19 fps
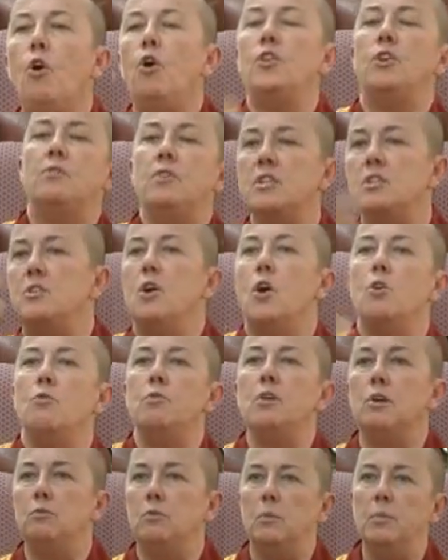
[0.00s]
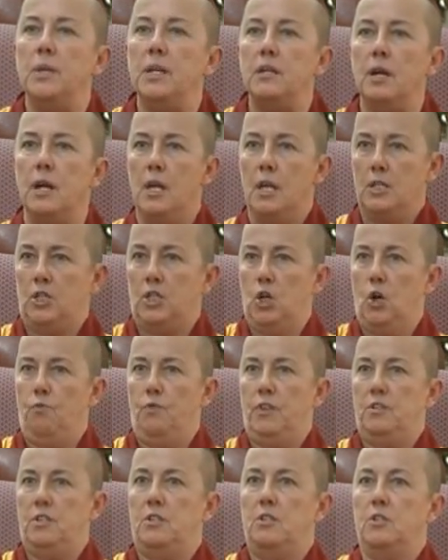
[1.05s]
there is no real Robina,
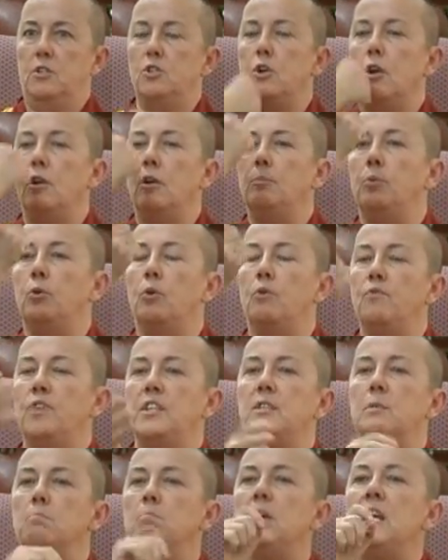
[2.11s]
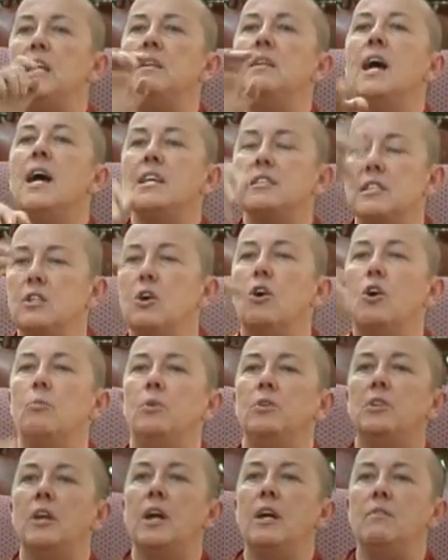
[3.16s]
self-existent, solid, poor victim, mean, nasty, horrible
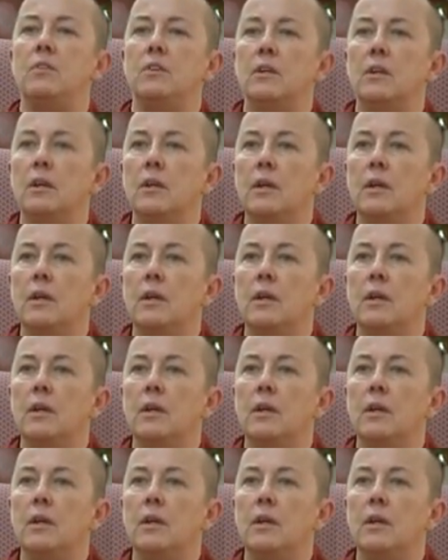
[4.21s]
David.